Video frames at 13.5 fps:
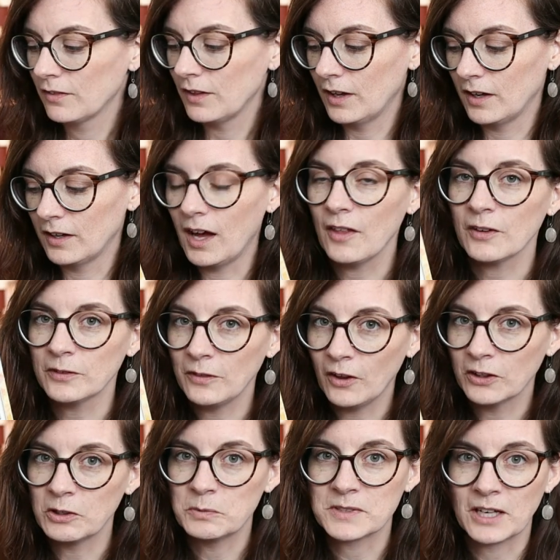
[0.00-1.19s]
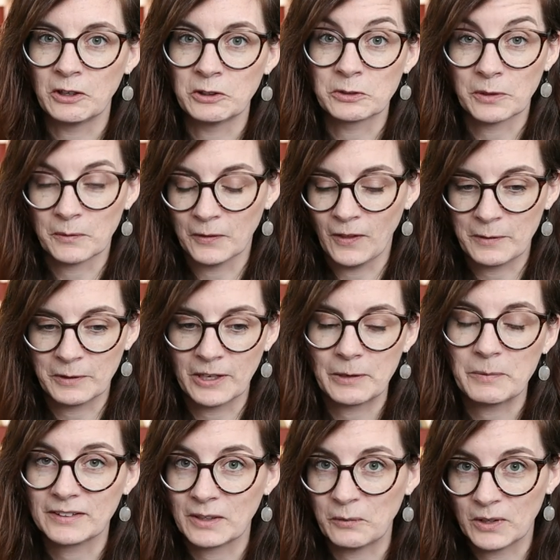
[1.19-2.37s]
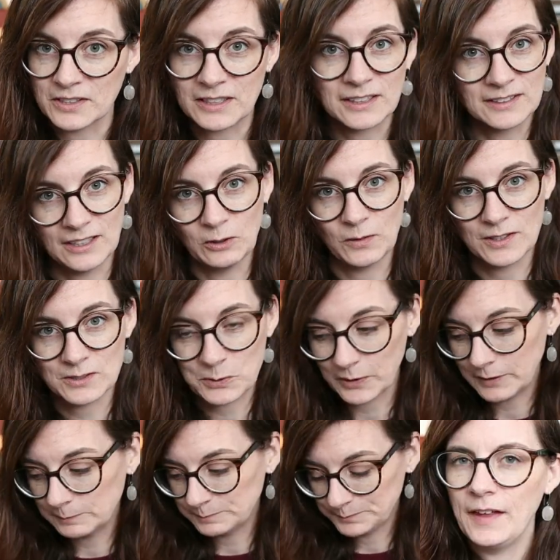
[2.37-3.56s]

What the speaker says: the other volumes out from the library because I want to continue this story.